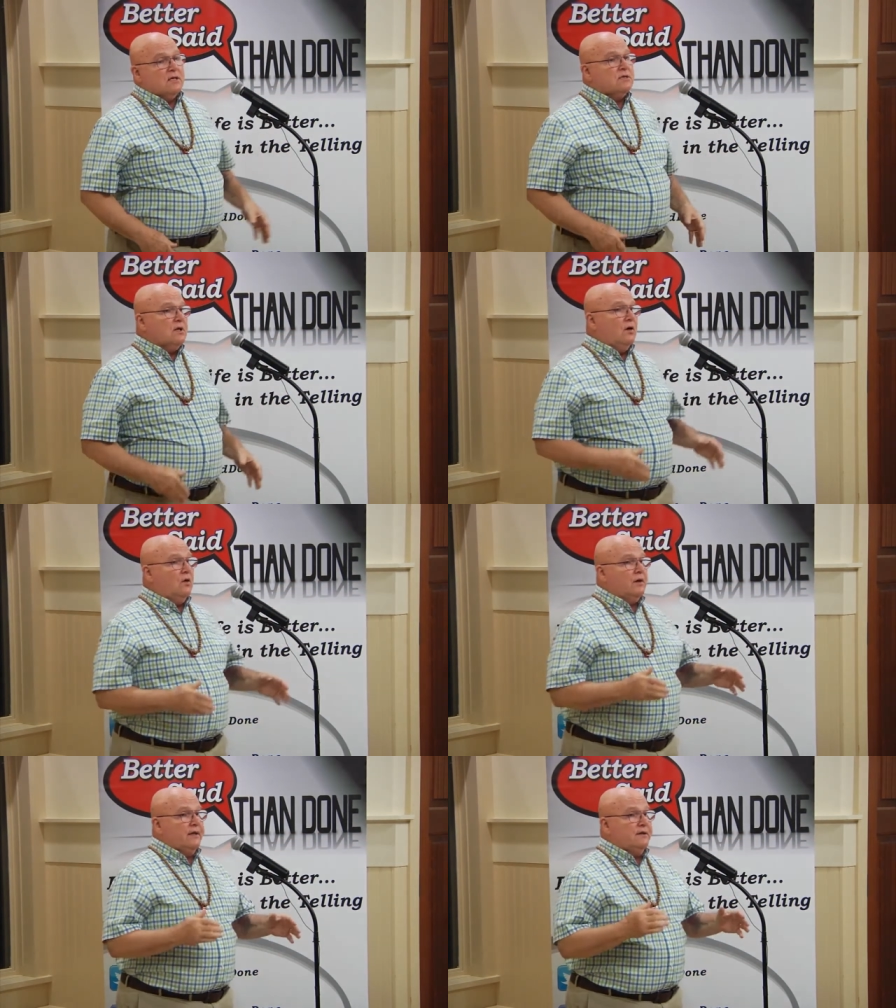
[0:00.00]

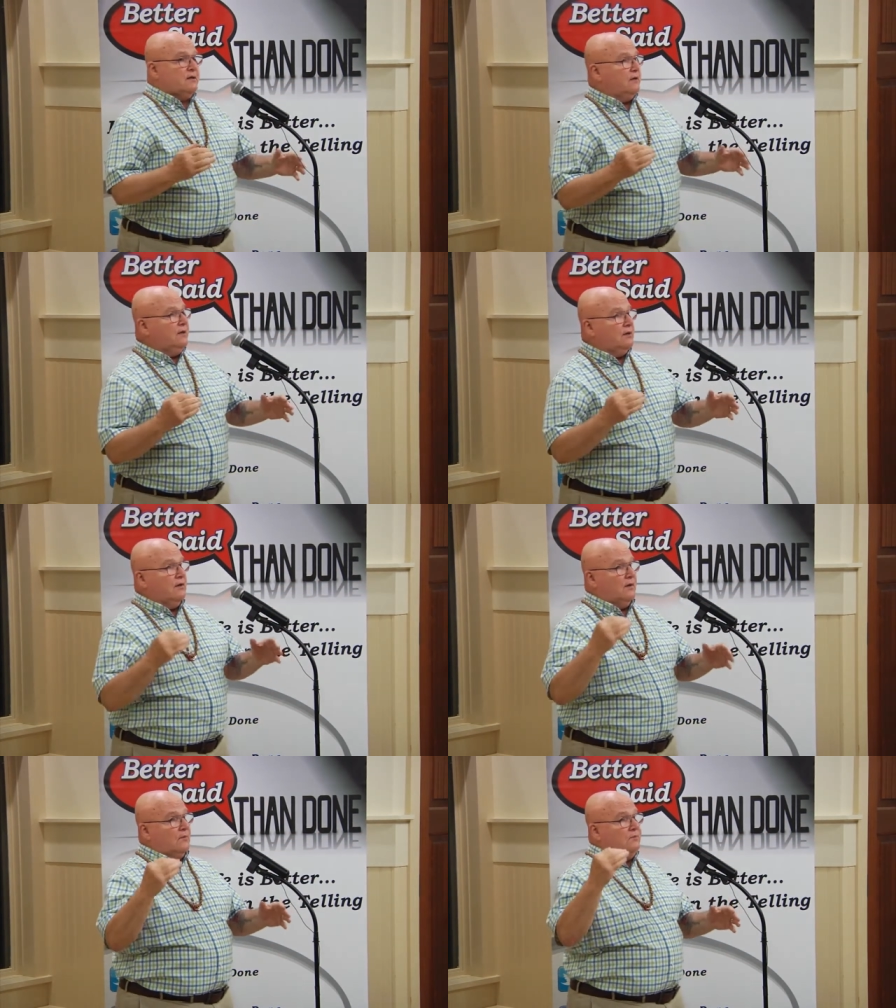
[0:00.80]
So
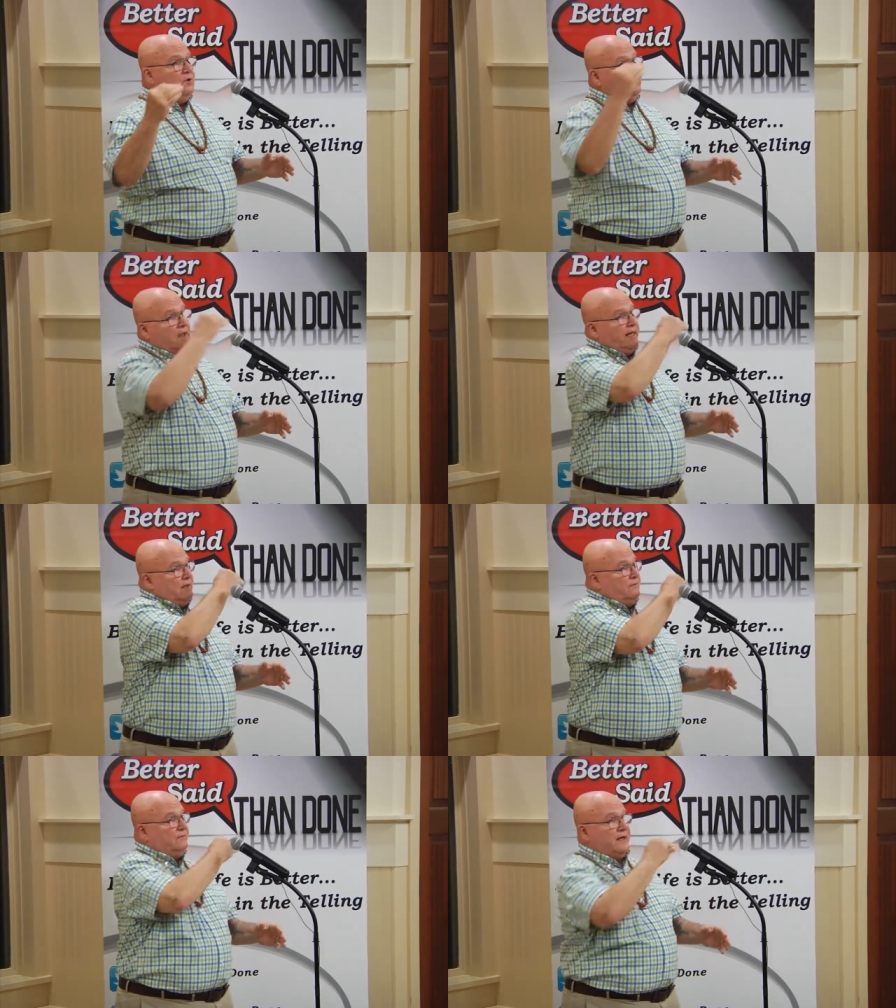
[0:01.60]
here,
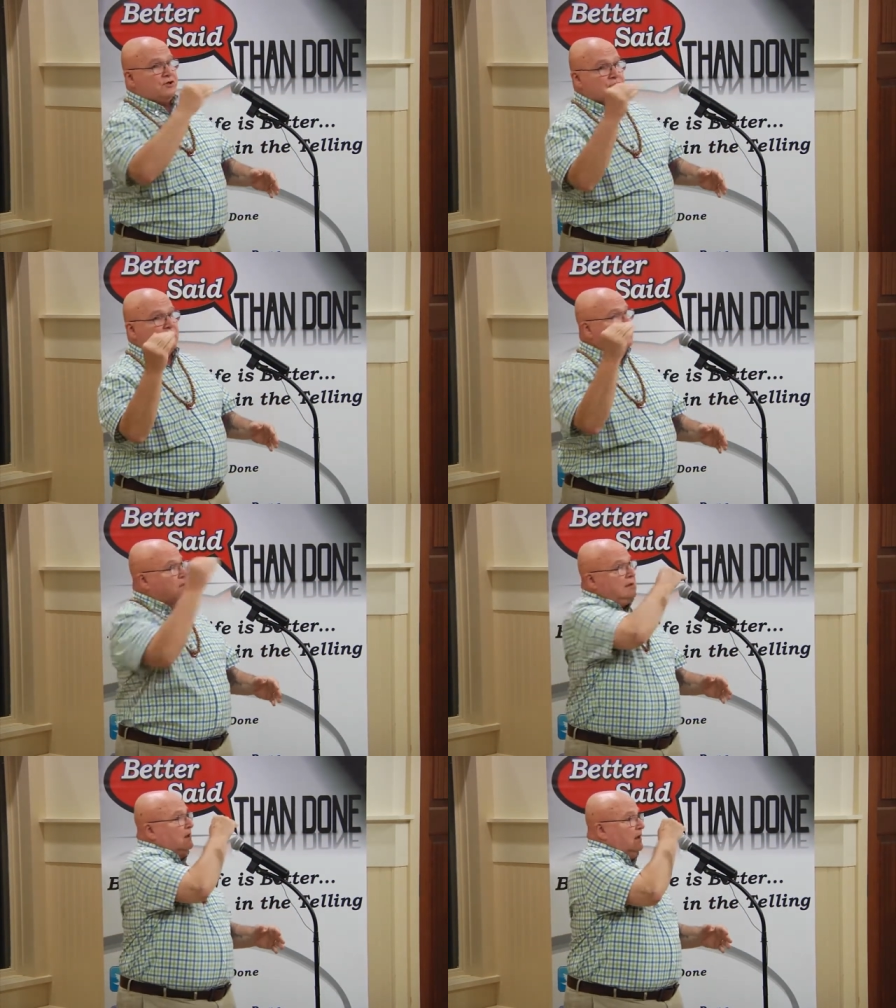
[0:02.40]
mutilated fish
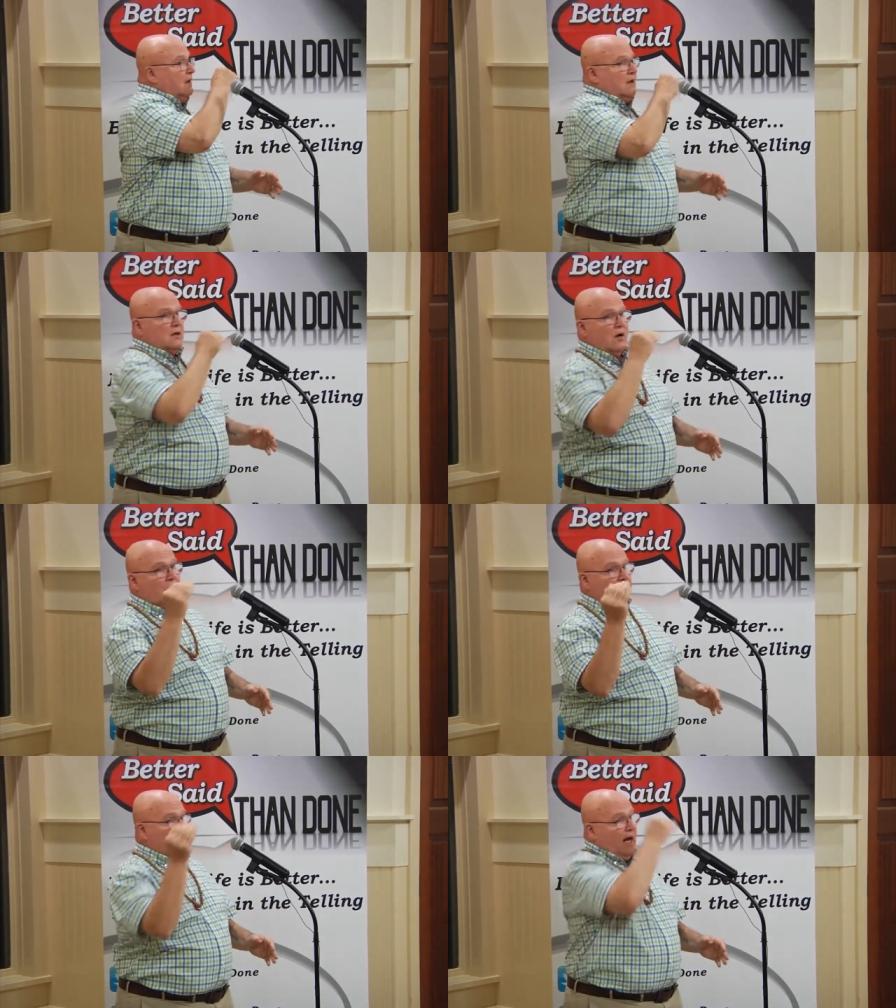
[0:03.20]

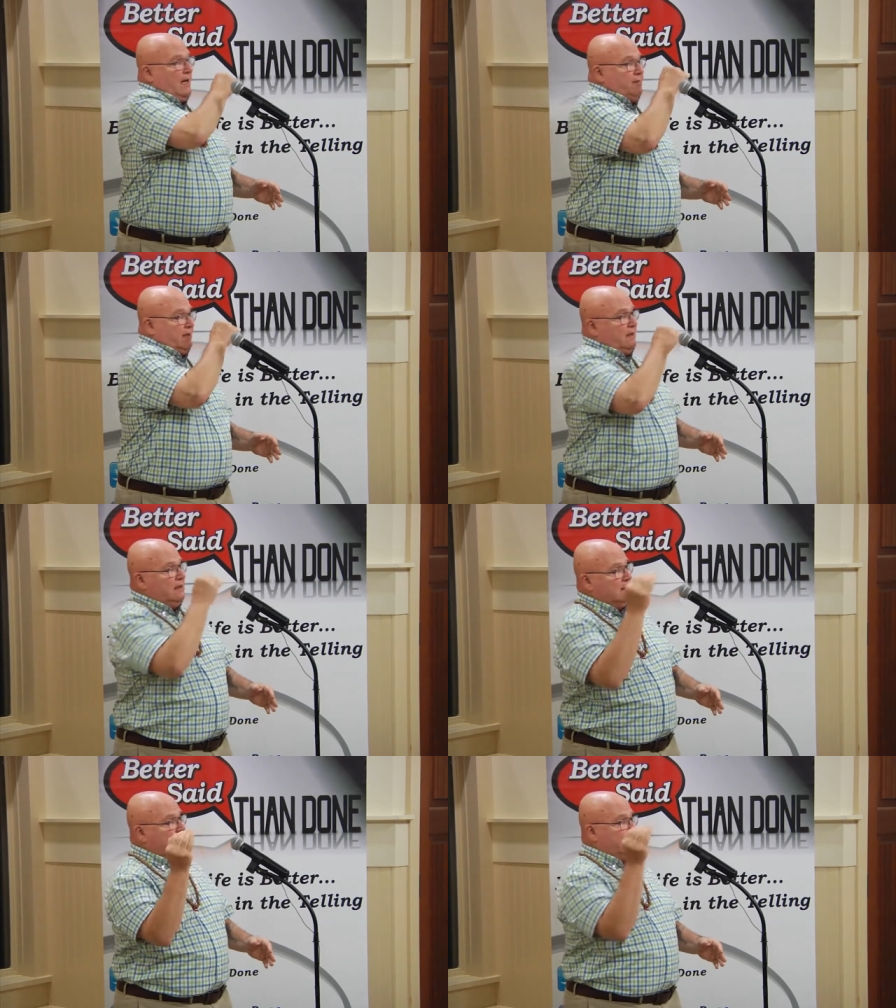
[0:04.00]
going by me
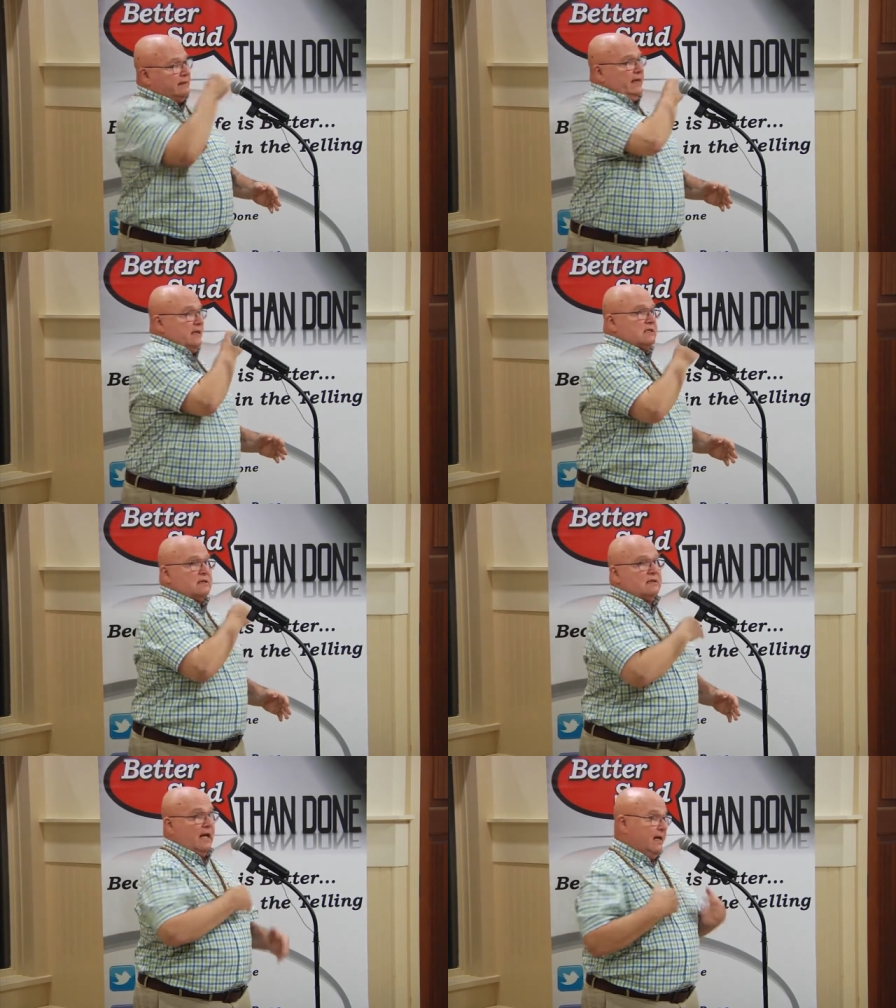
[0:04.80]
like
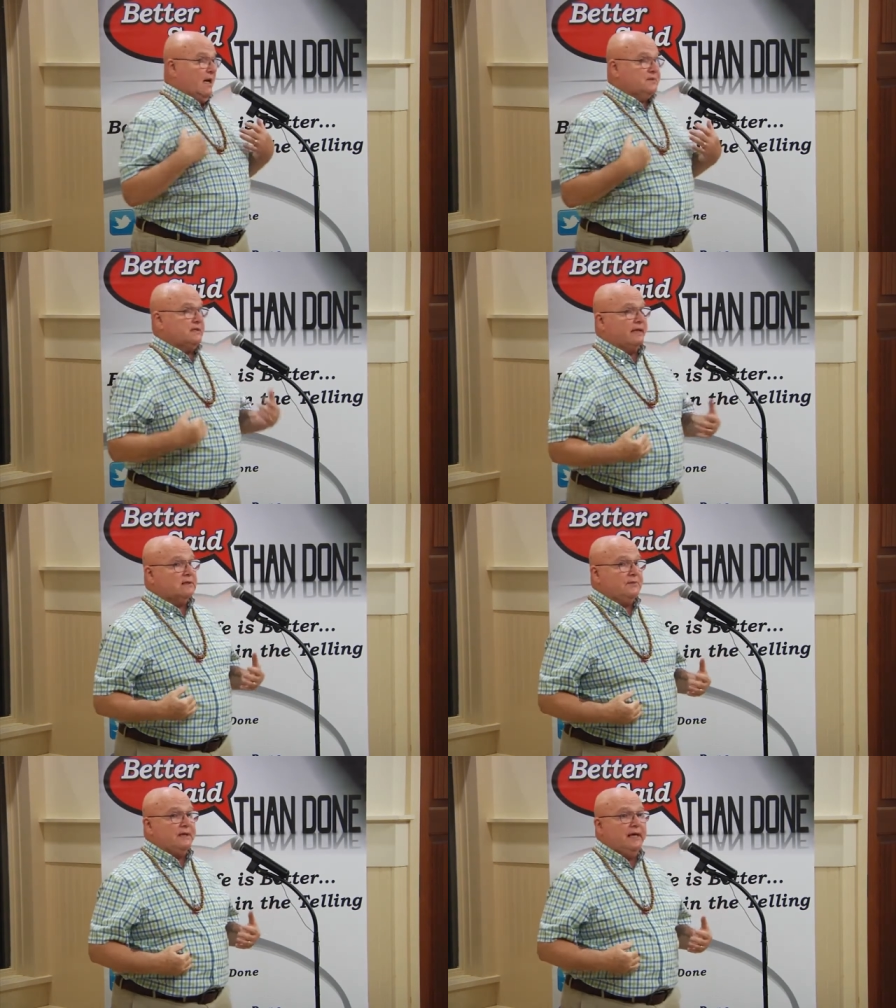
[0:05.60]
this, and I'm sick
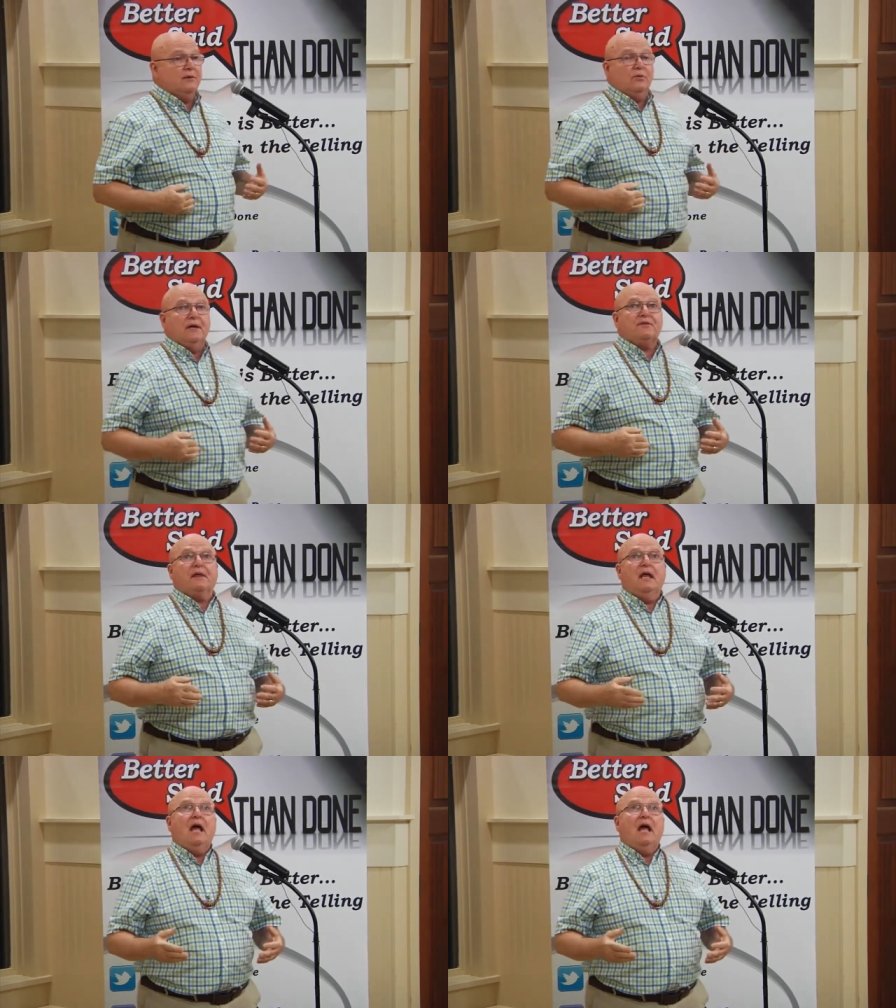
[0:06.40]
to begin with.